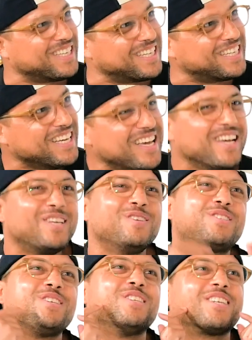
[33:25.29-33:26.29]
Yeah. You
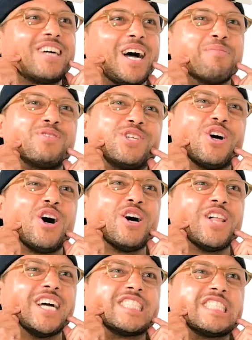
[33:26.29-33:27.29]
see the cop's jaw
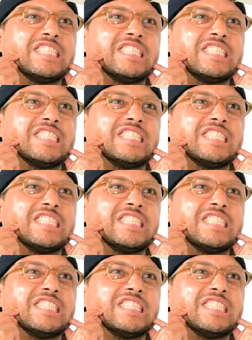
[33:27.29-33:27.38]
like